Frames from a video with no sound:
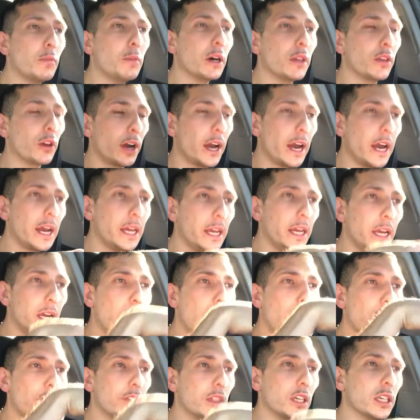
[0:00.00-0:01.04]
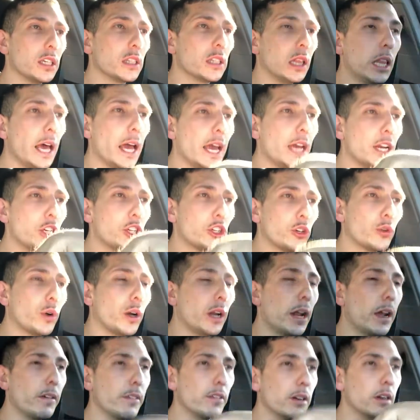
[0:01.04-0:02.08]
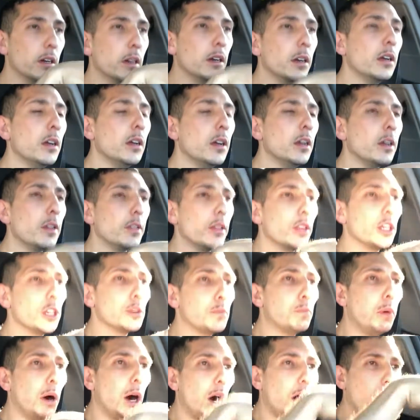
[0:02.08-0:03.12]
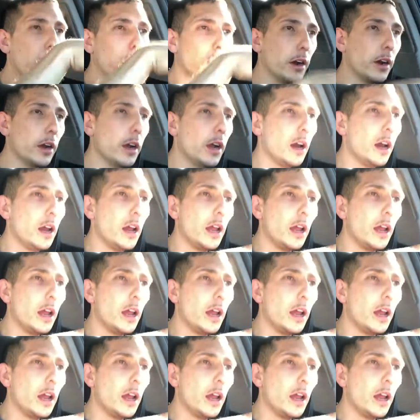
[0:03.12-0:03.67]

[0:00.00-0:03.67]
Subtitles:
but they're hanging off this ledge or whatever, this bar.